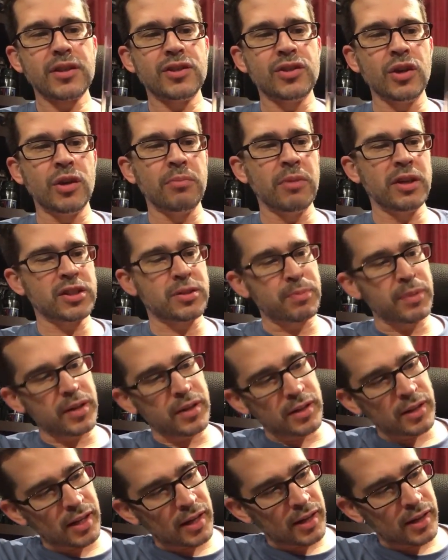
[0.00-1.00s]
So it must have
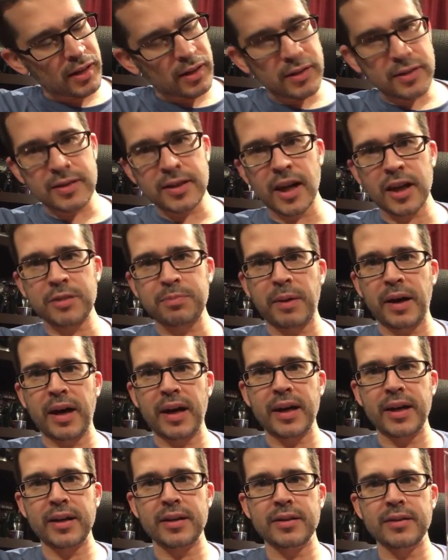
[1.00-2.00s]
been uh, tucked
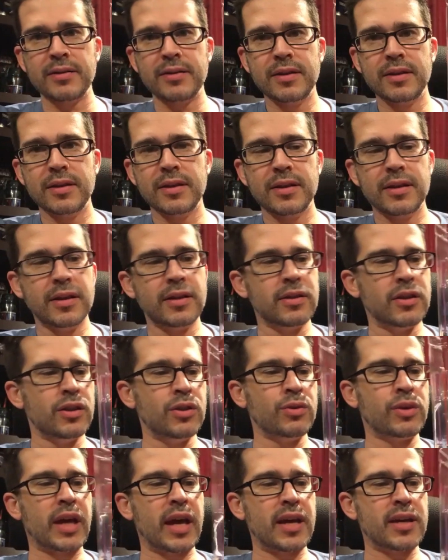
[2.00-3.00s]
behind in the
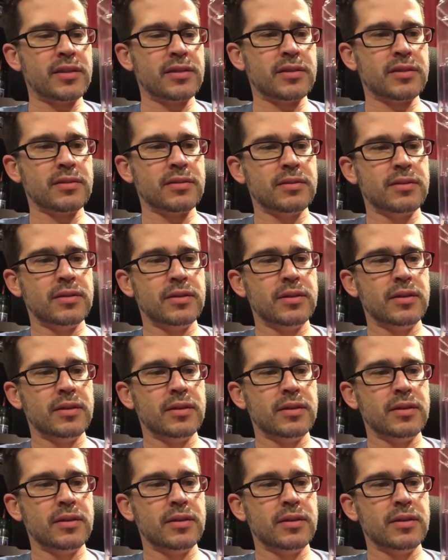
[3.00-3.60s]
new case.